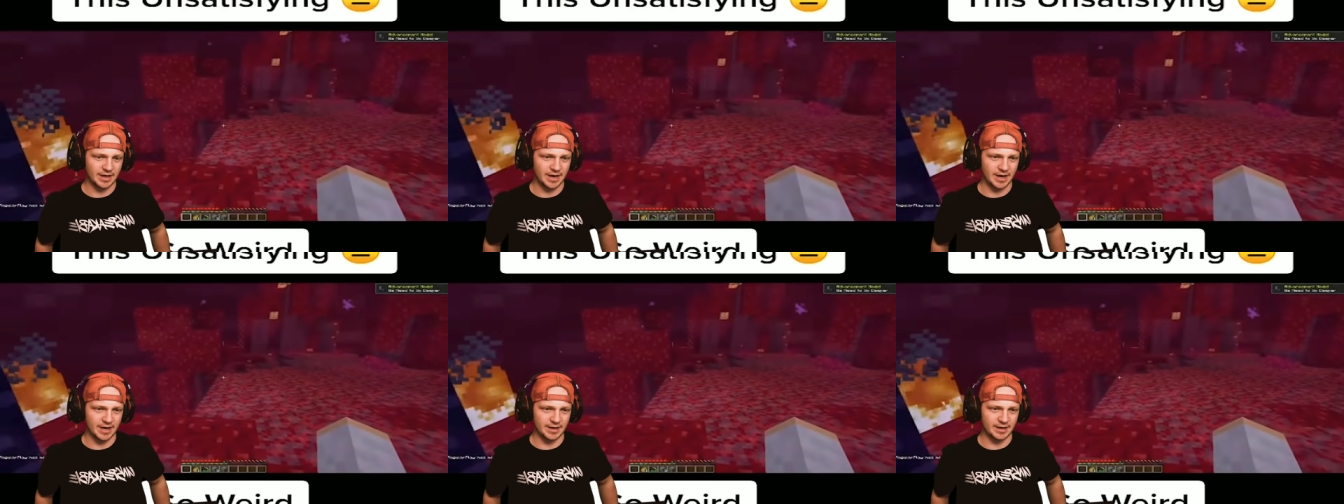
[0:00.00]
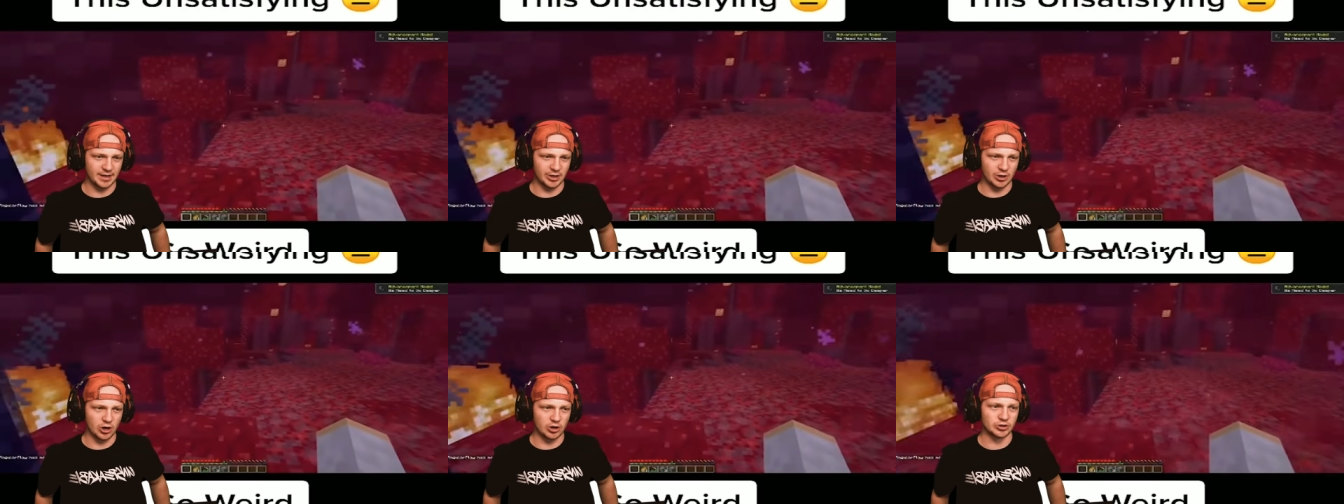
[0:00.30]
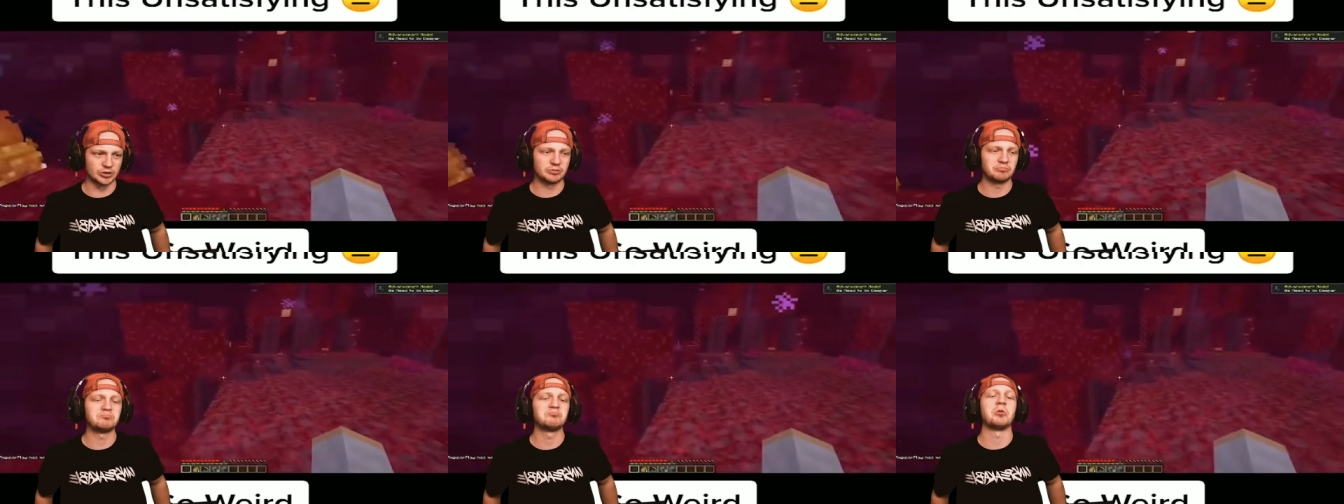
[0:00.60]
And he
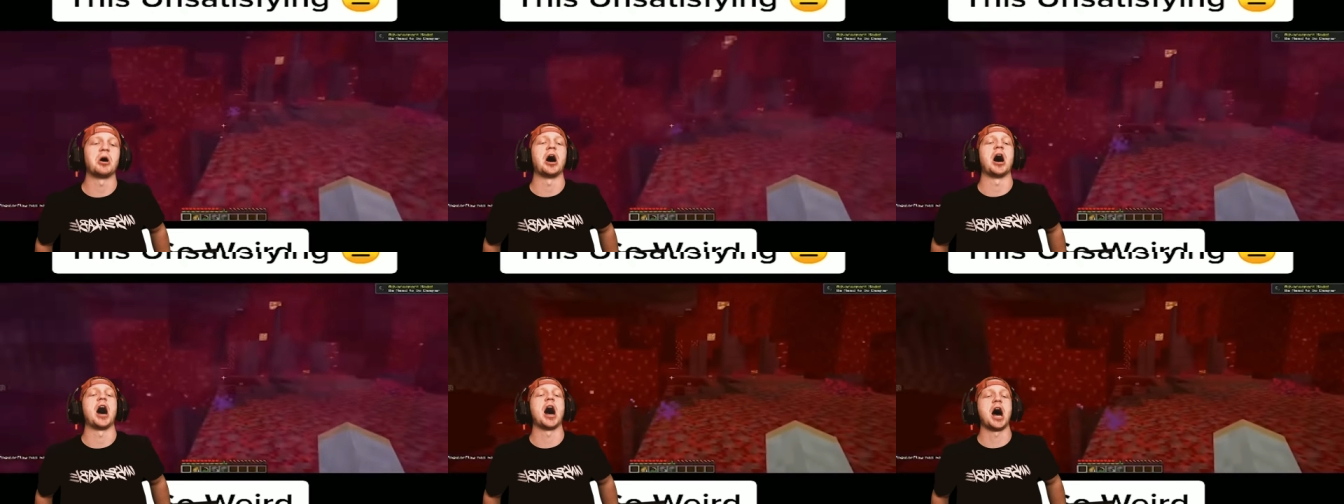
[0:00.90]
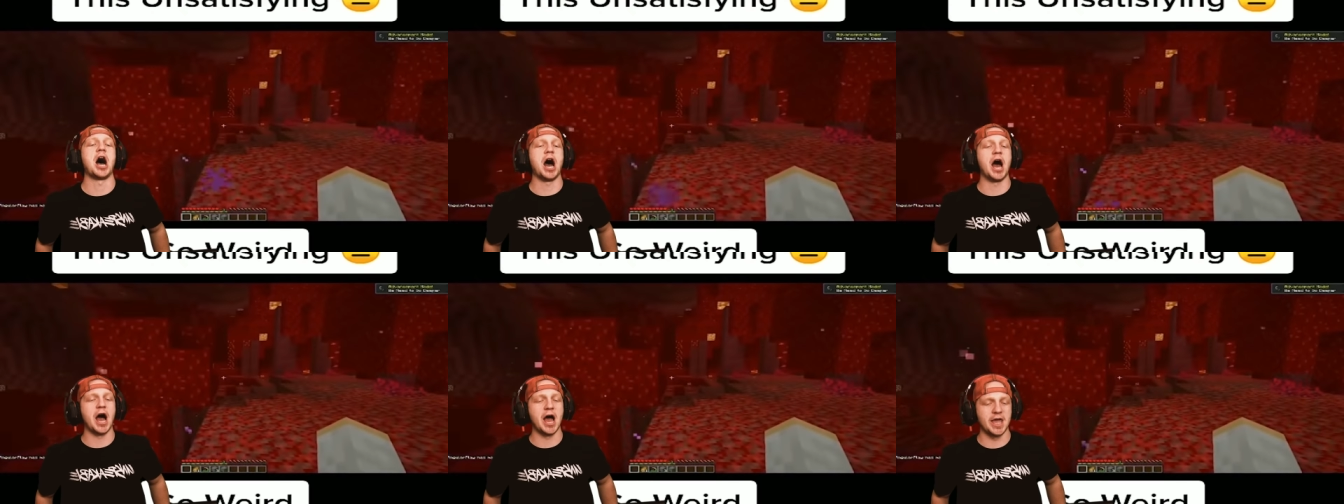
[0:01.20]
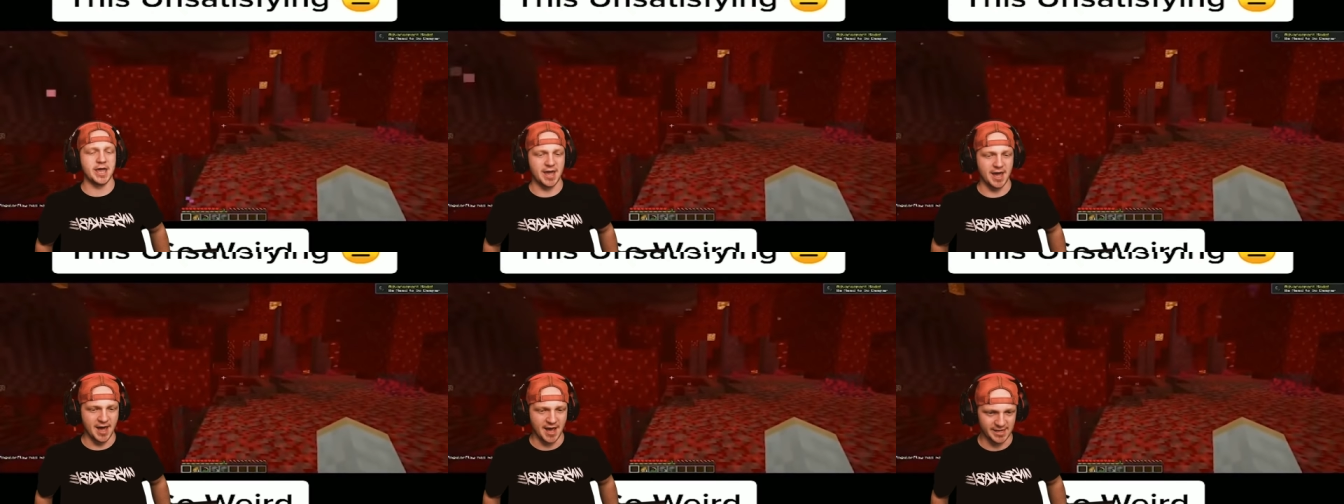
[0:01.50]
goes, ah,
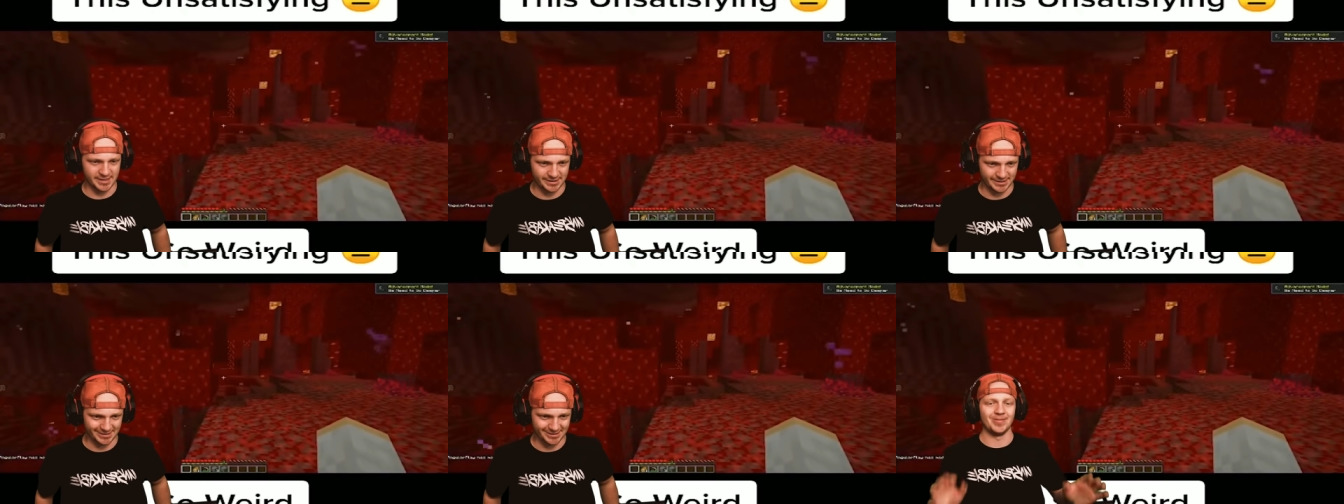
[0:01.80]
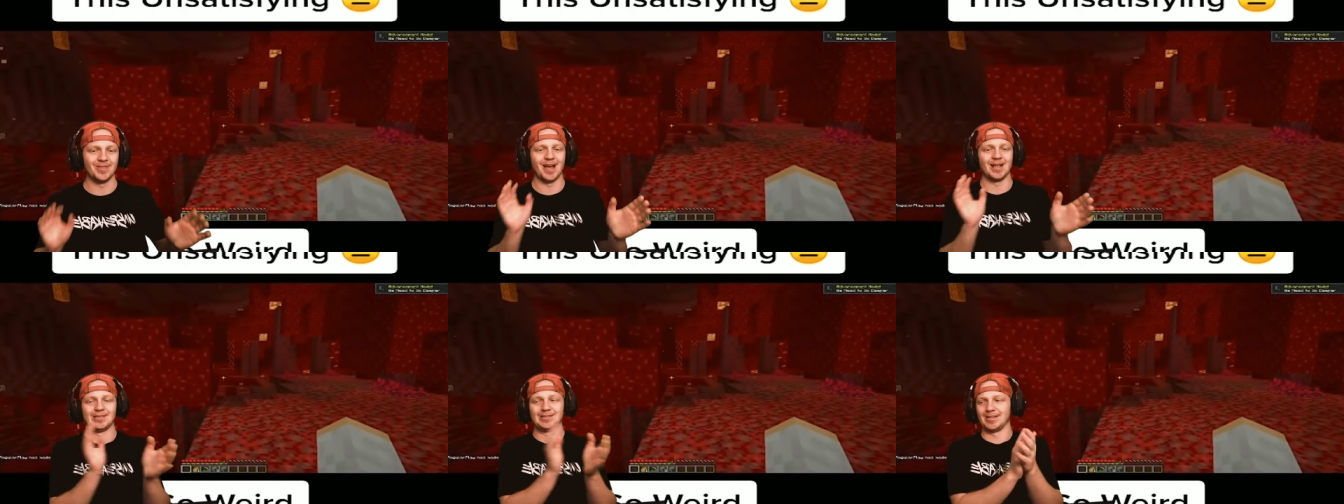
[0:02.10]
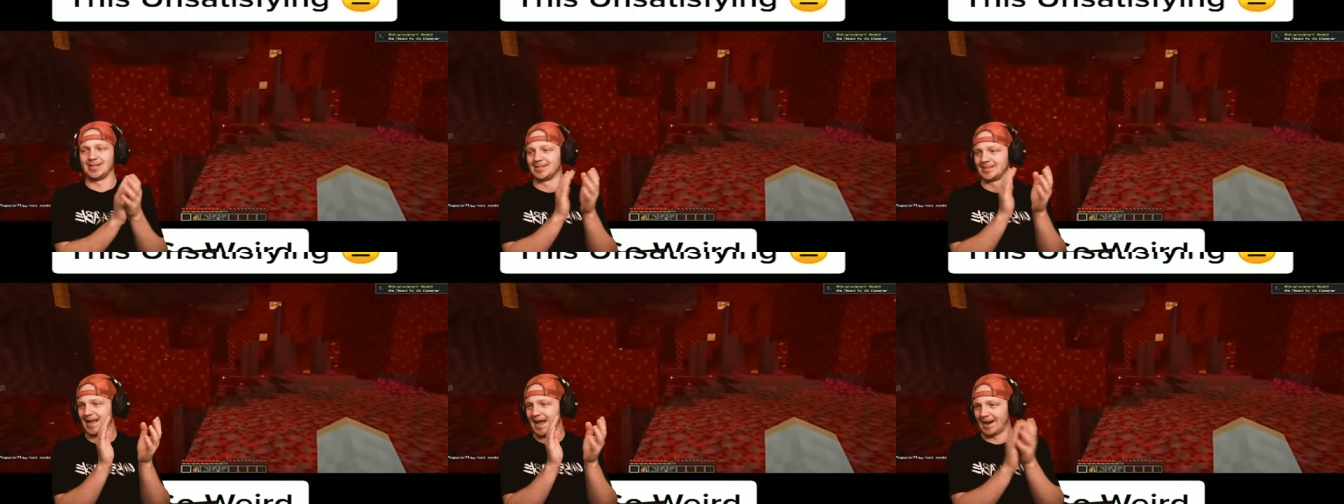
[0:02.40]
yes. That's
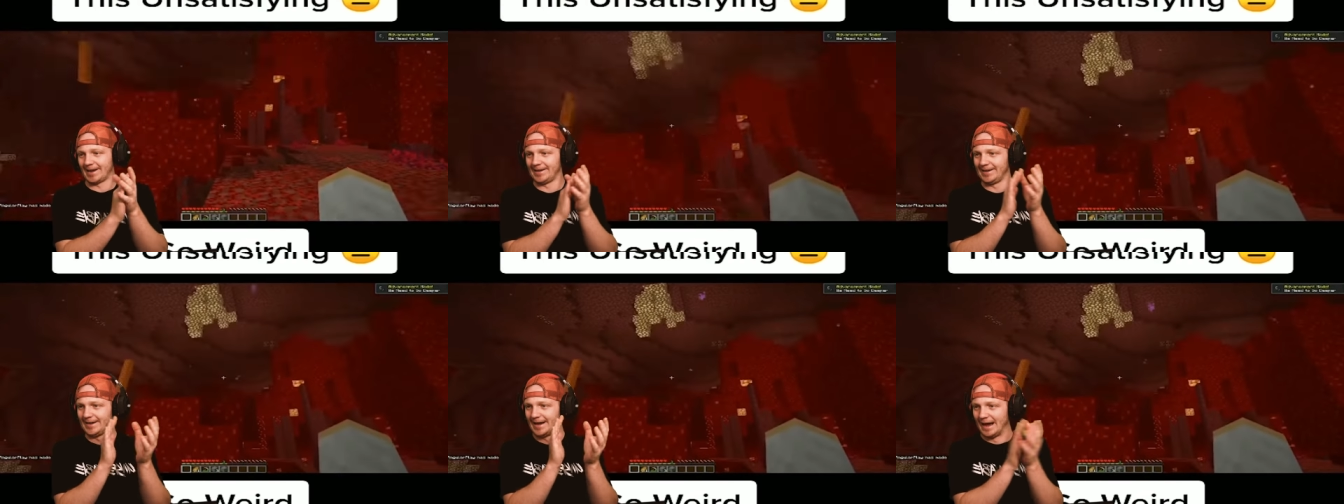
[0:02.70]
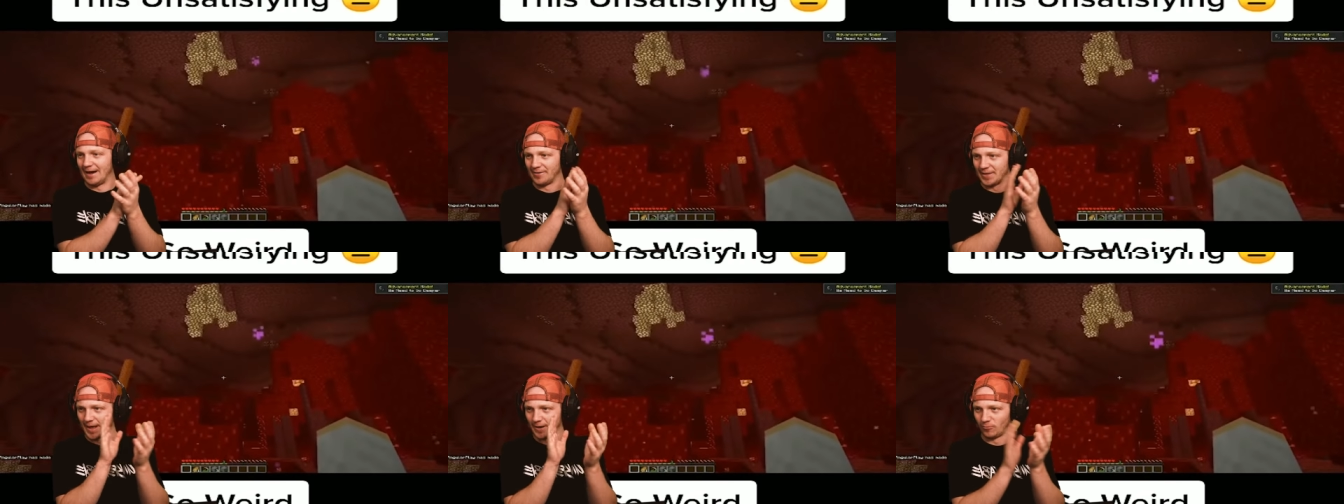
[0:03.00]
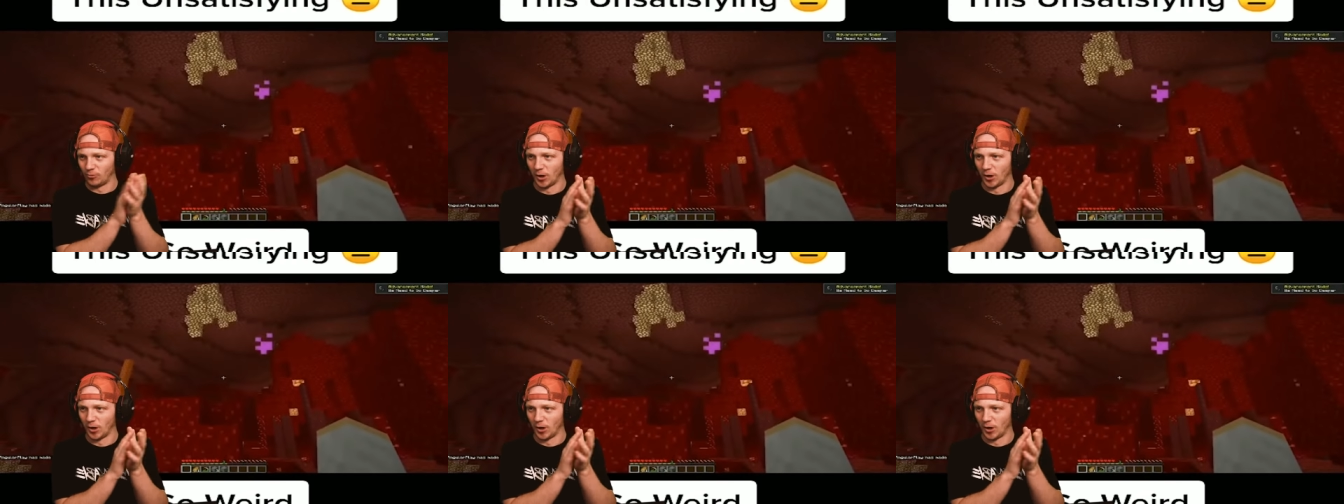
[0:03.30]
exactly how that